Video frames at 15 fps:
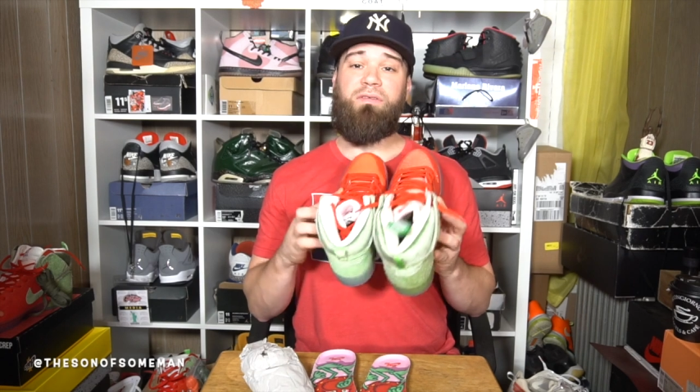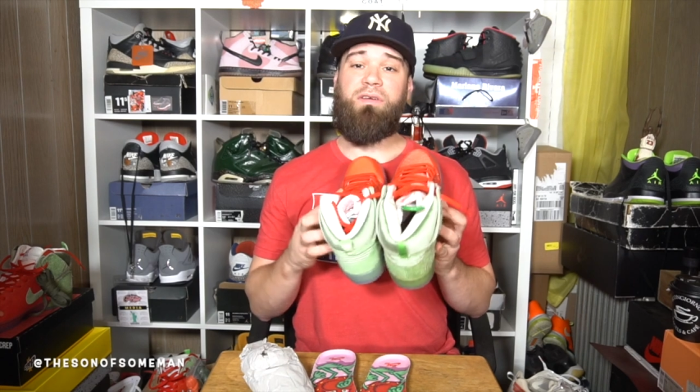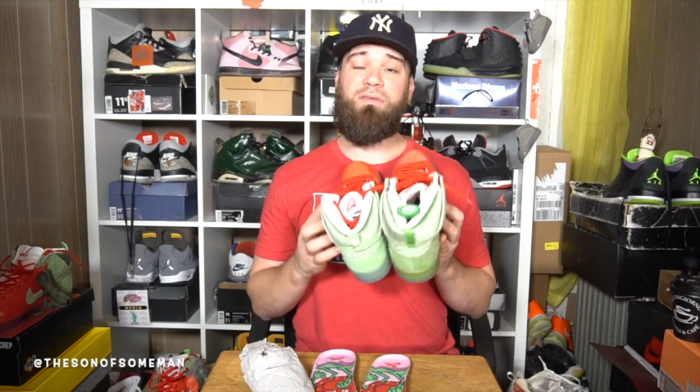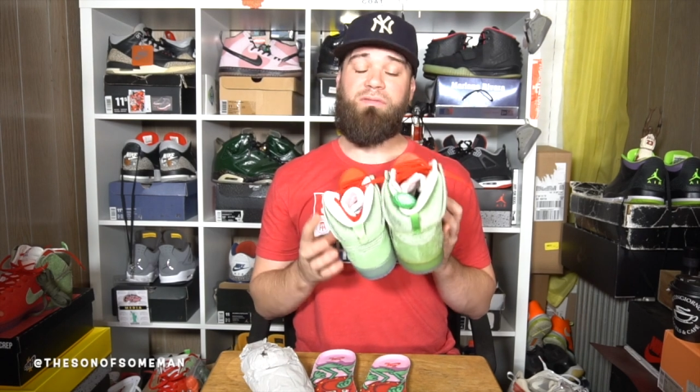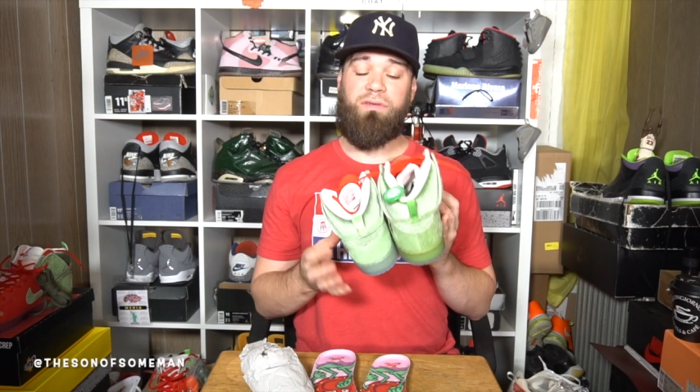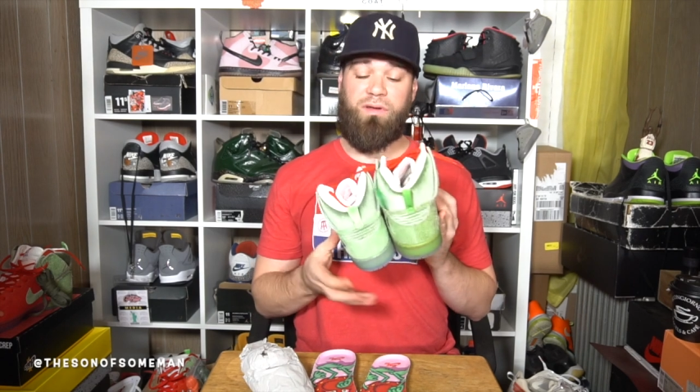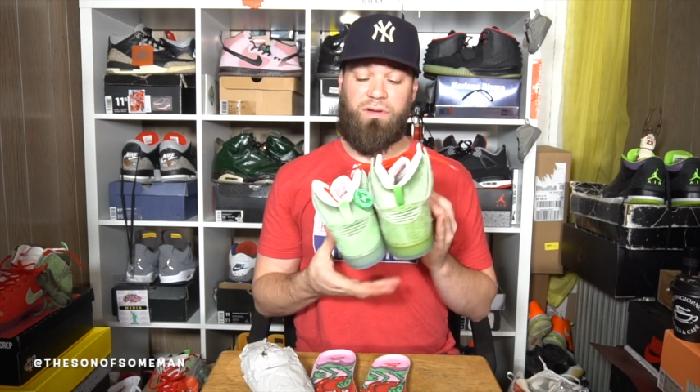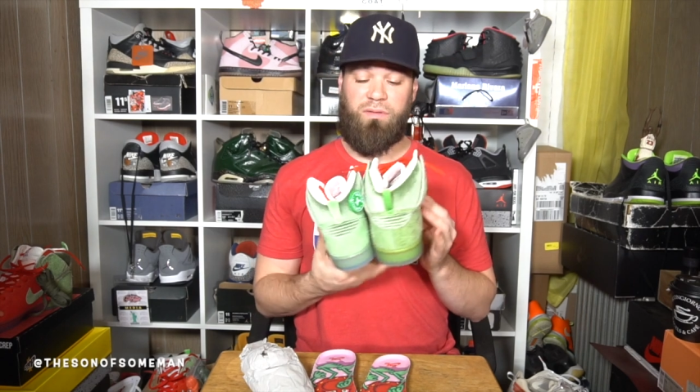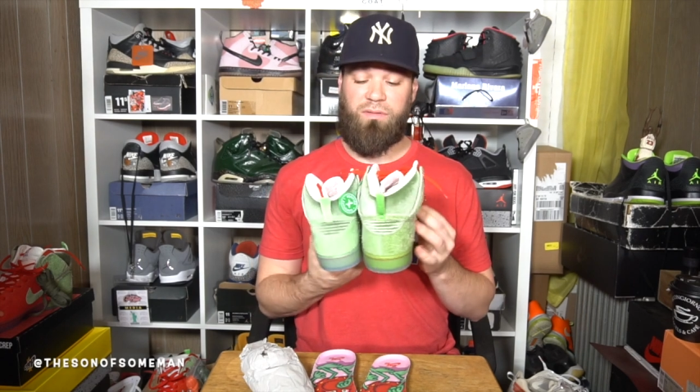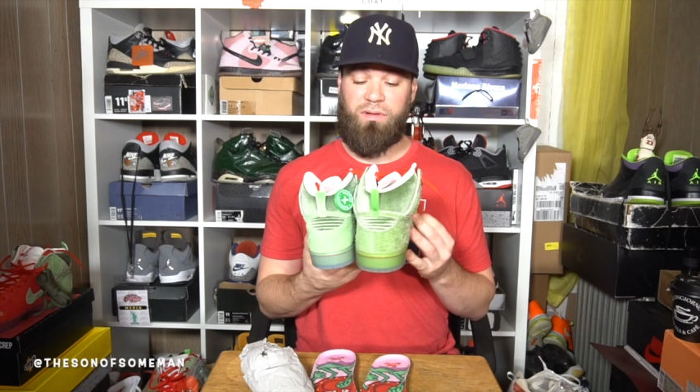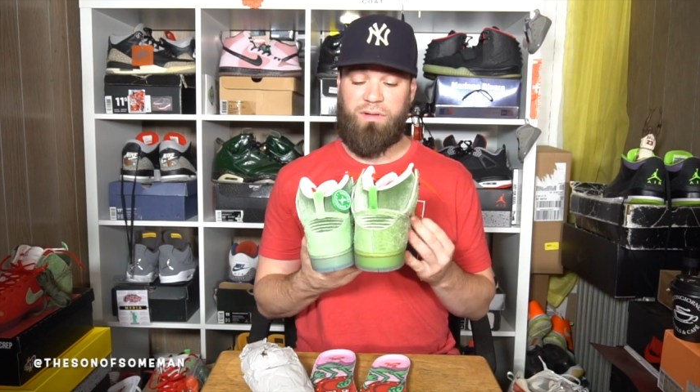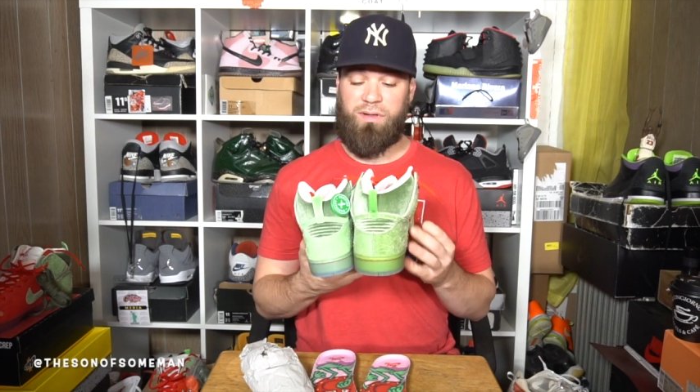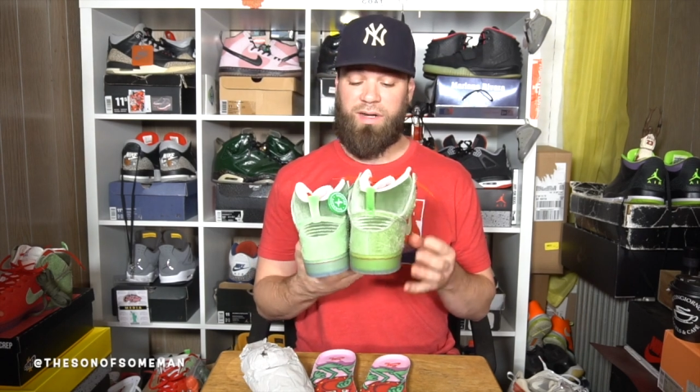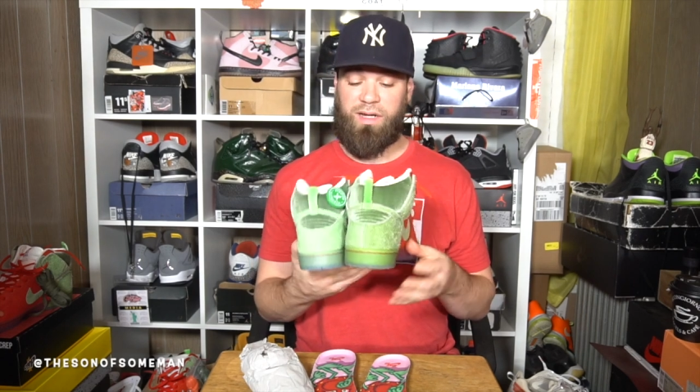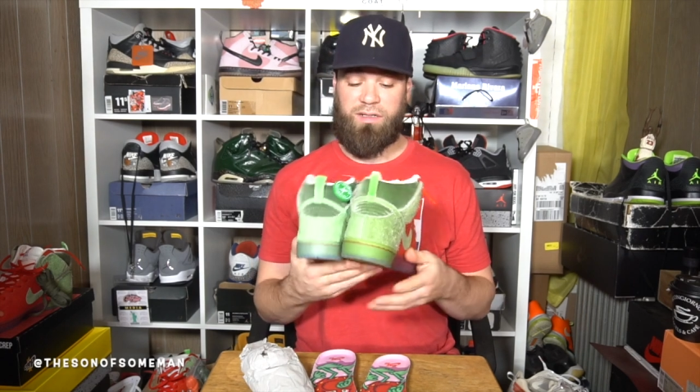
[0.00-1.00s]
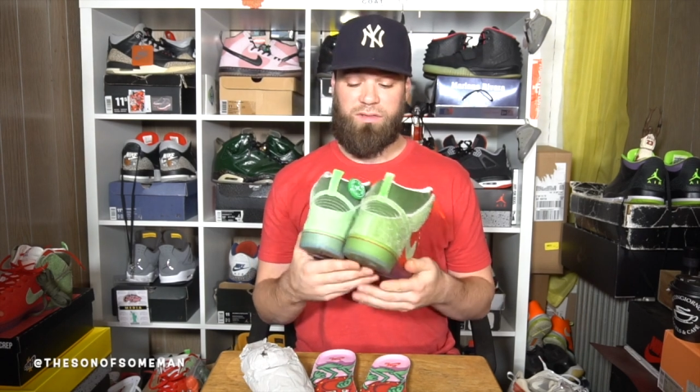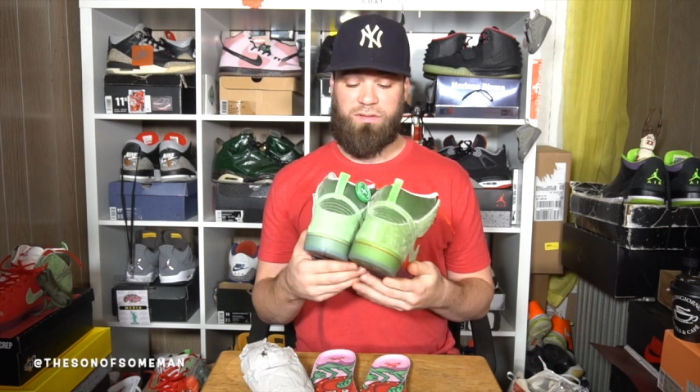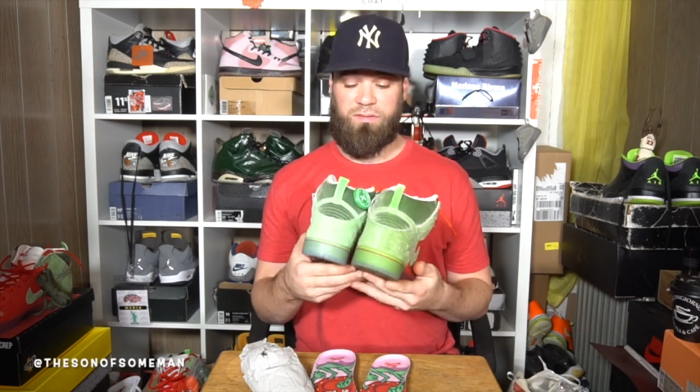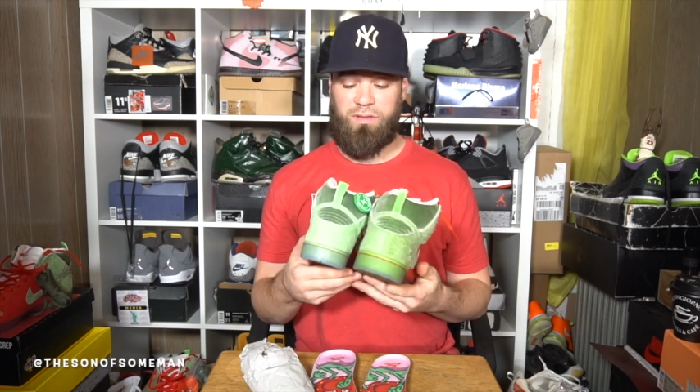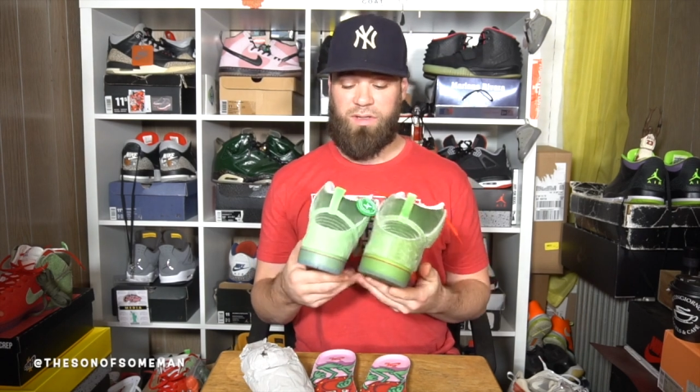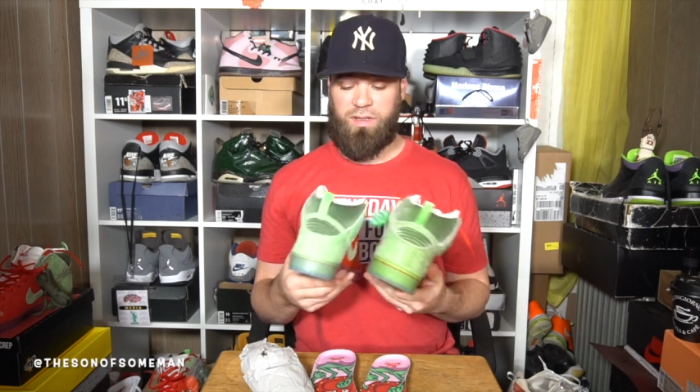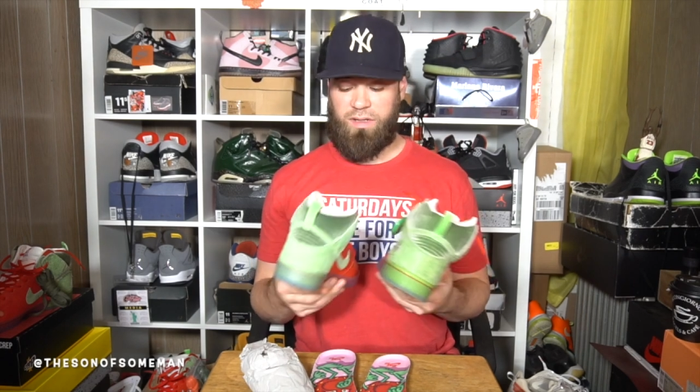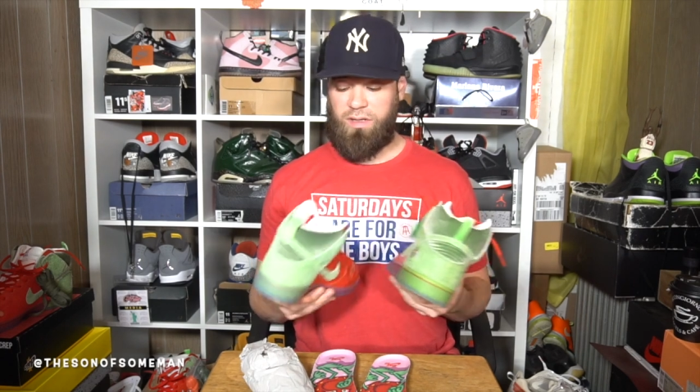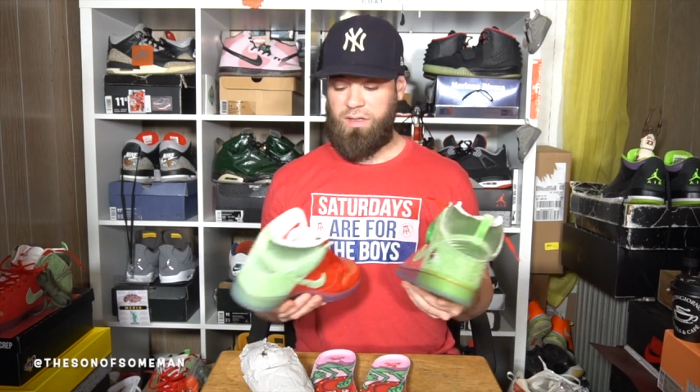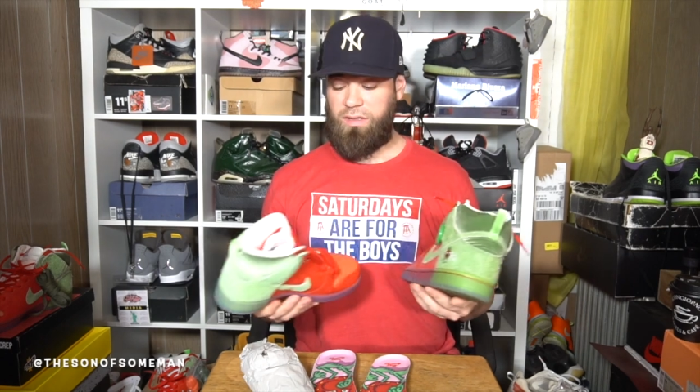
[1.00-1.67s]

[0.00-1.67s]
a real one next to it